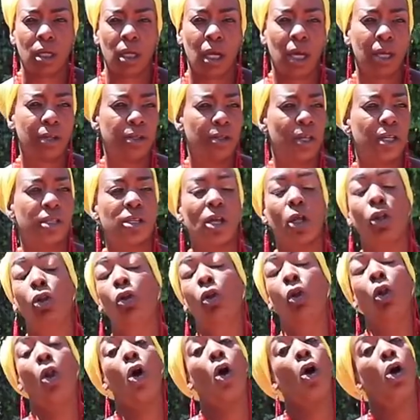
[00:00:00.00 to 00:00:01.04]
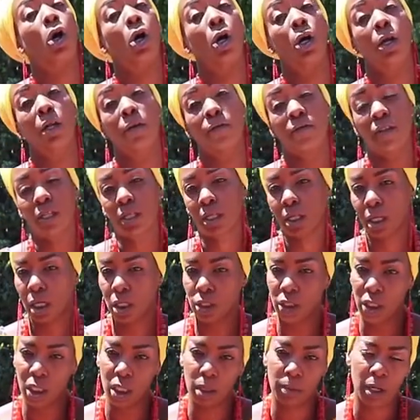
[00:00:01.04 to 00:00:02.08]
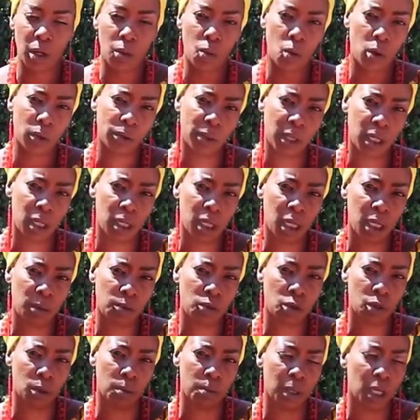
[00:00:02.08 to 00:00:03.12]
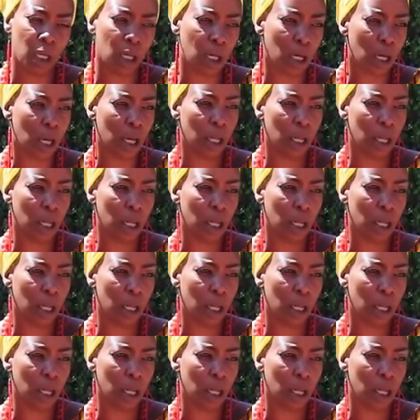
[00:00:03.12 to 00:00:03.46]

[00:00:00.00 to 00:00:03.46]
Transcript: And there's a lot of discussion about what the name should be.